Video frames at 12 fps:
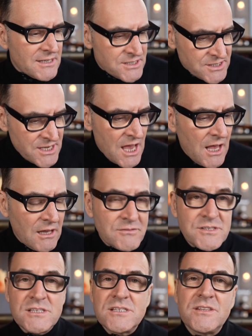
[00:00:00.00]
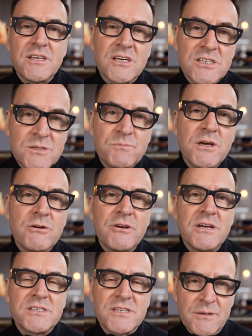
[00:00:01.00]
ourselves into the
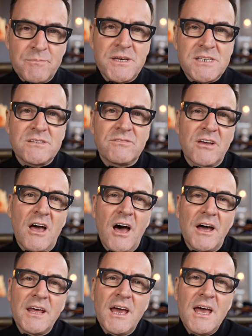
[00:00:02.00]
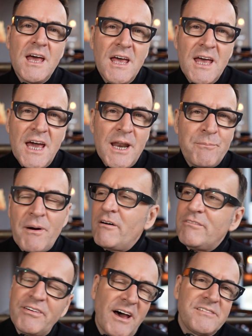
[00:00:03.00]
experience of the peace of God in
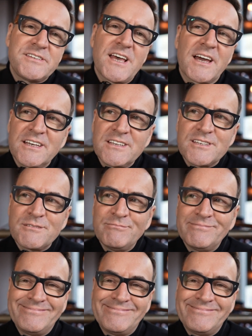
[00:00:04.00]
about 5 seconds.